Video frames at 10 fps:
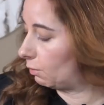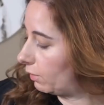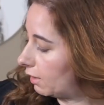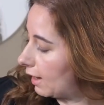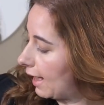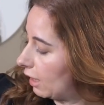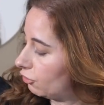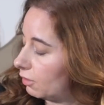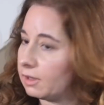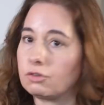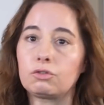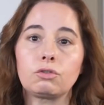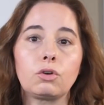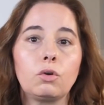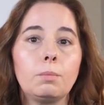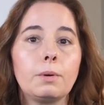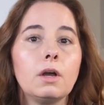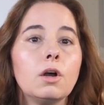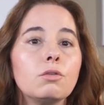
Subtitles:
we're going to actually scoop